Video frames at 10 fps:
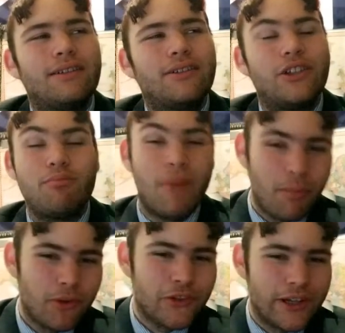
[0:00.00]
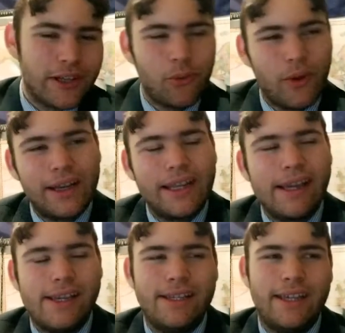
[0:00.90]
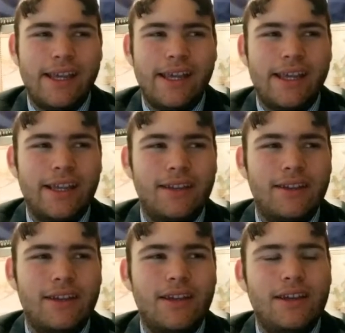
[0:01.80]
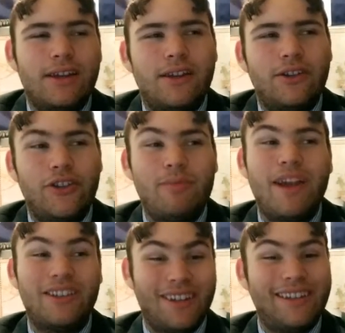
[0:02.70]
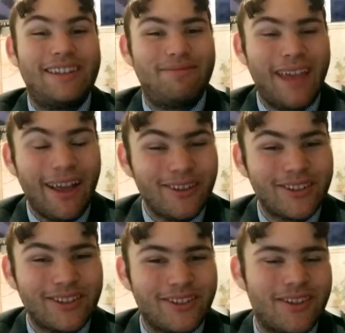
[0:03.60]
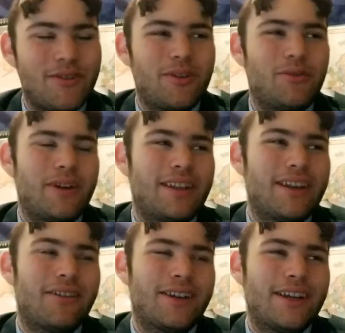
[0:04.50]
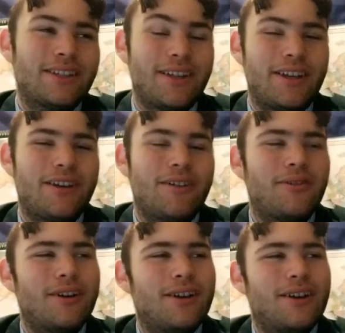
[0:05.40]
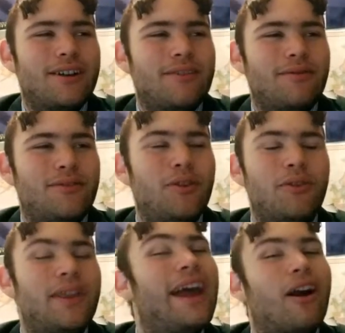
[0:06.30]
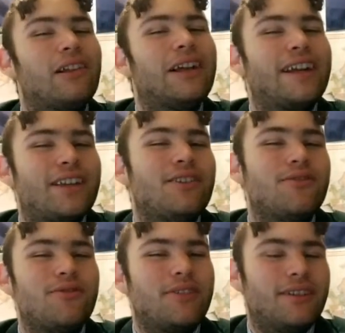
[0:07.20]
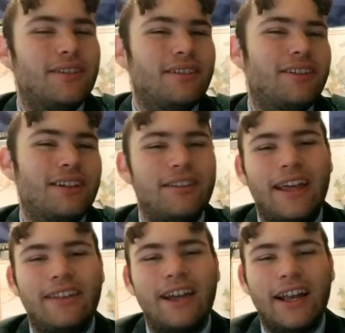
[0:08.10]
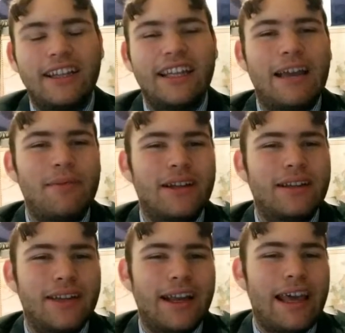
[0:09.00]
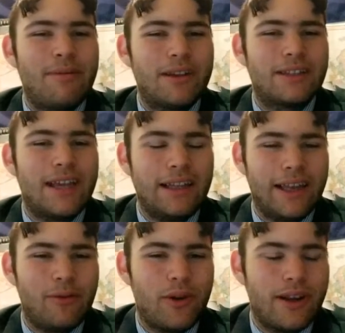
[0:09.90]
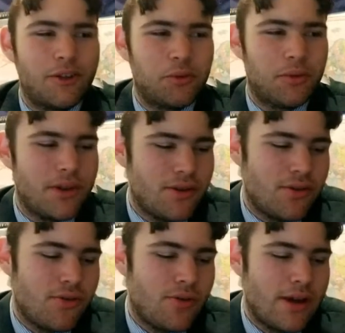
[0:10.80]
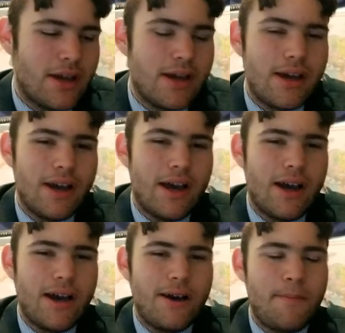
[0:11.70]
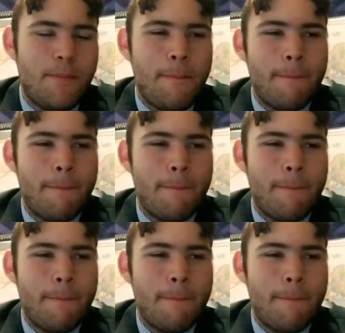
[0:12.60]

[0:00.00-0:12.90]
she mumbles it in the one case, and she basically tells it to you in the, in the other case that, you know, th they aren't like you. The, you know, that, that kind of dynamic, dynamic is not like what it is with you. Um,